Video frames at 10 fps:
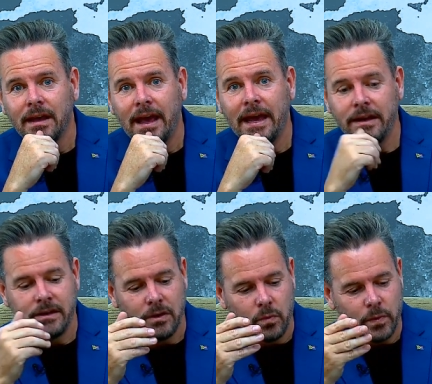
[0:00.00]

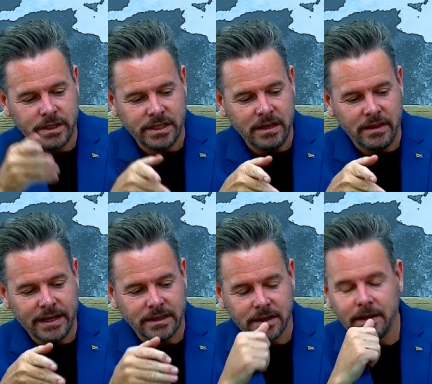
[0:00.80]
And we see
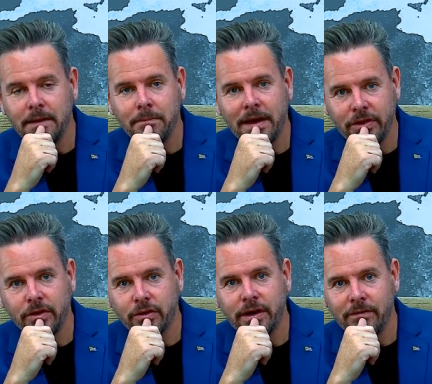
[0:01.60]
that in
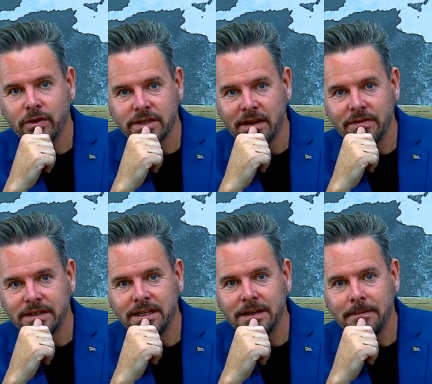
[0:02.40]
Matthew 3, verse
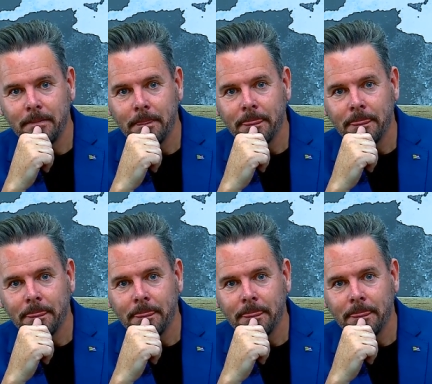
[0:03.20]
17,